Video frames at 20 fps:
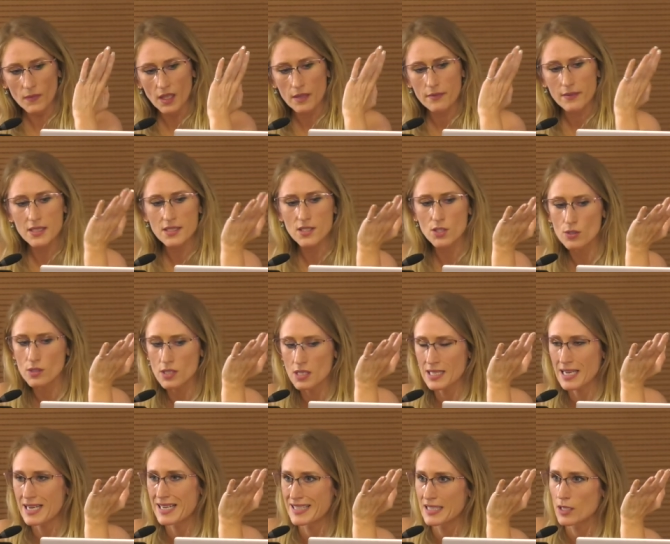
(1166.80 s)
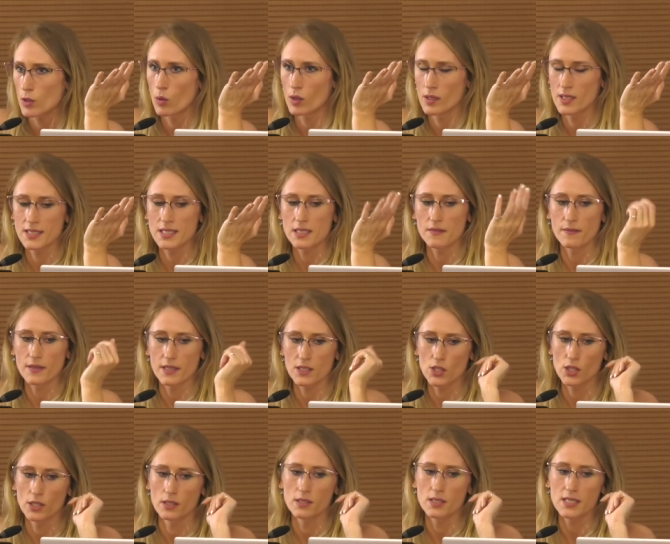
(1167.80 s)
And this uses high quality
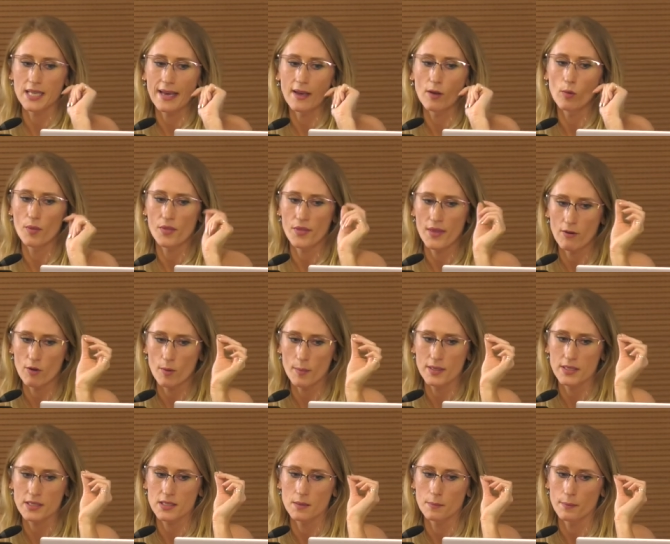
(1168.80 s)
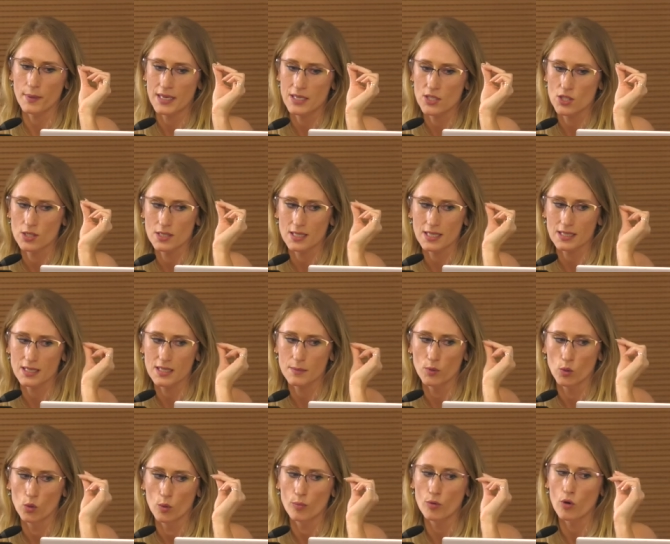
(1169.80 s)
fiction to help therapists and patients
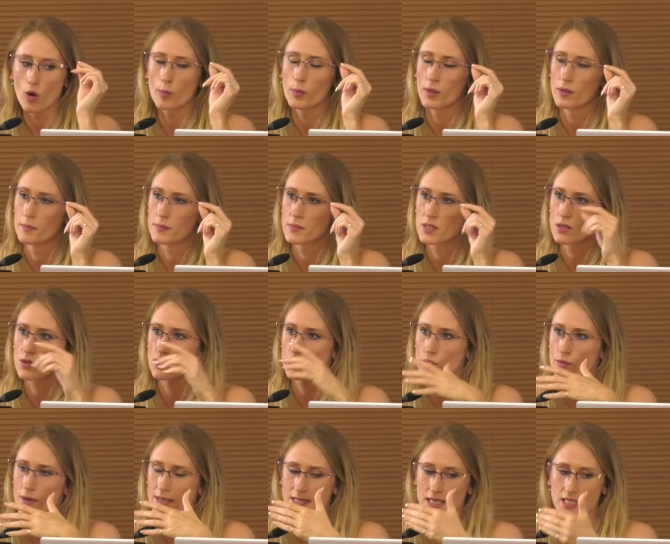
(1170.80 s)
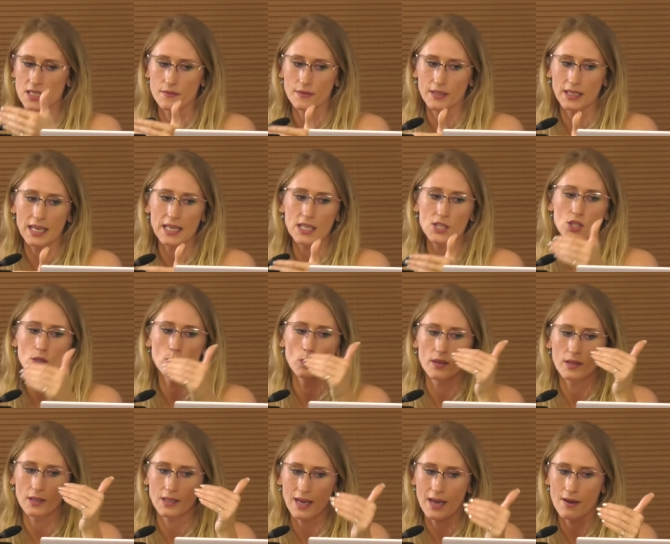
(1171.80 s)
explore problems through identification with
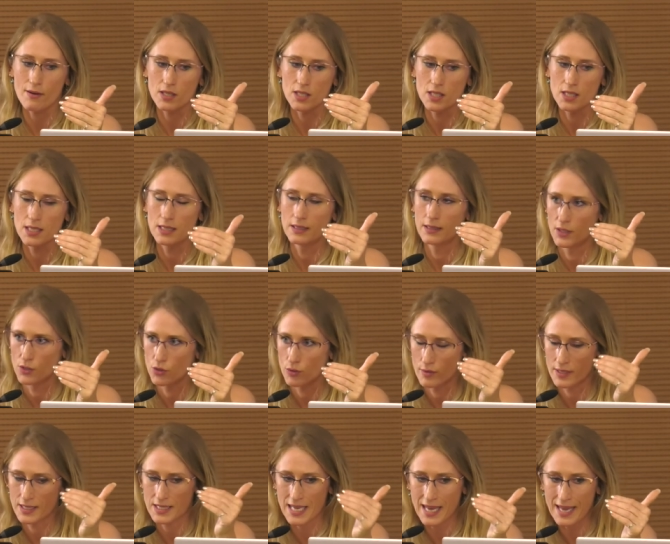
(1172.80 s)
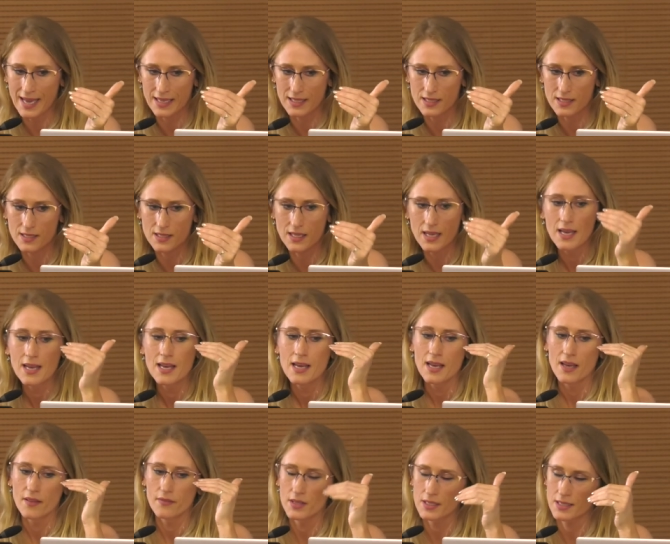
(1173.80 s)
the characters in literary texts.
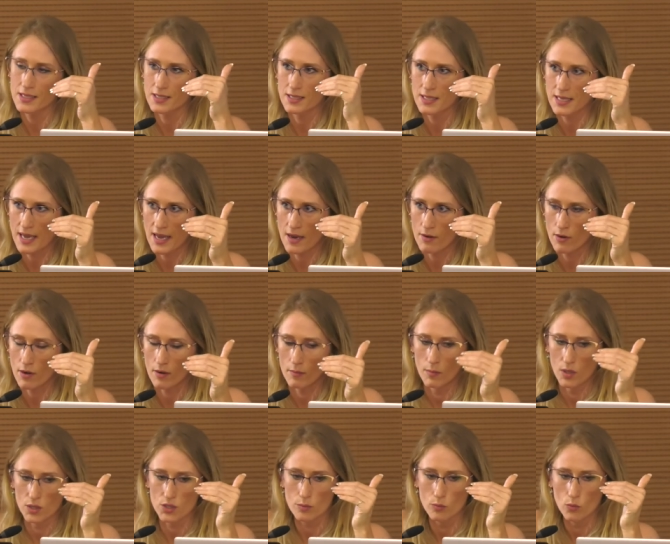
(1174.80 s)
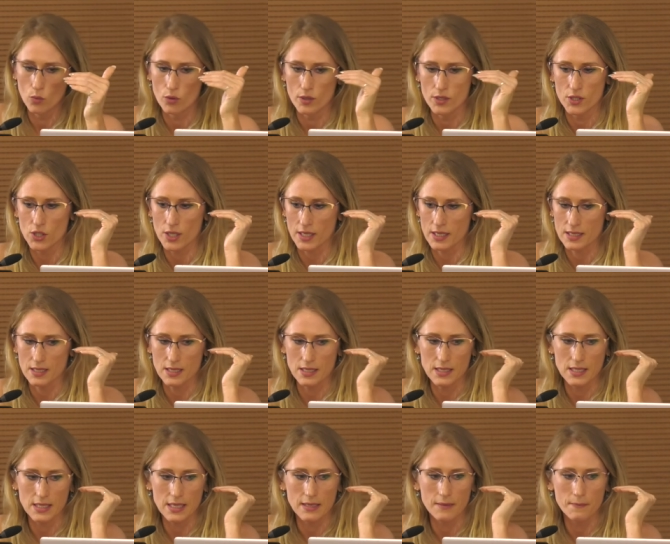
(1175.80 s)
And this is the area I'm much more interested
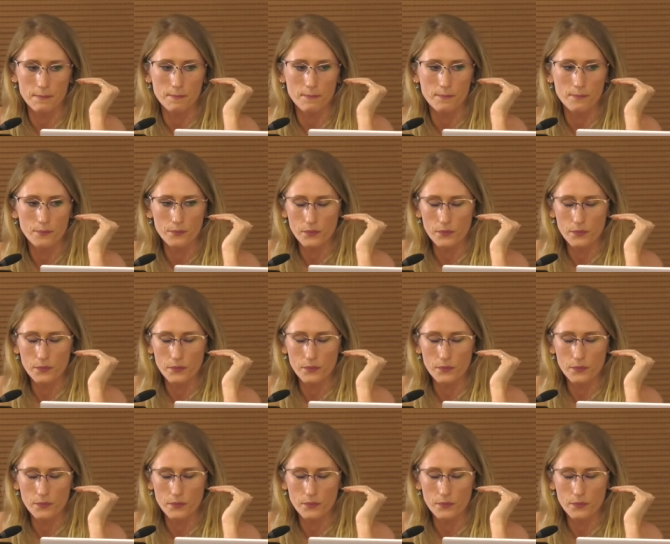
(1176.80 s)
in.